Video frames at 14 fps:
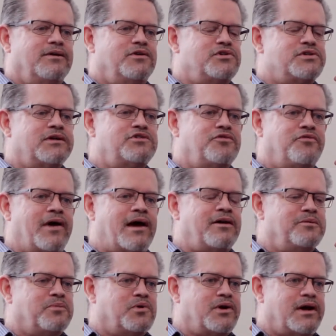You're such a
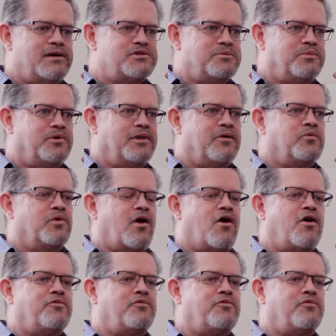valuable customer that we're